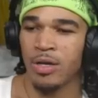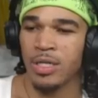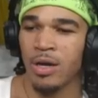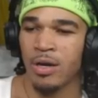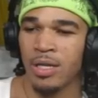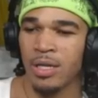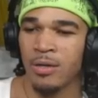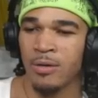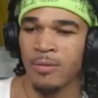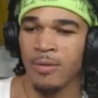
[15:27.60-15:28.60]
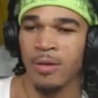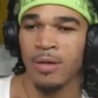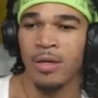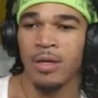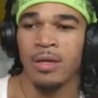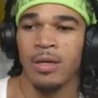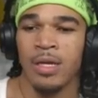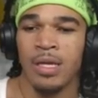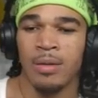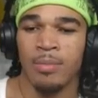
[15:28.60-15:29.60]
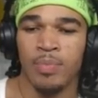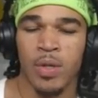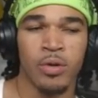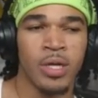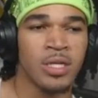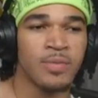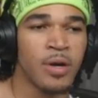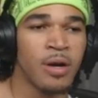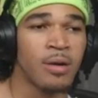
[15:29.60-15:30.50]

to y'all in a little. Puny is bro.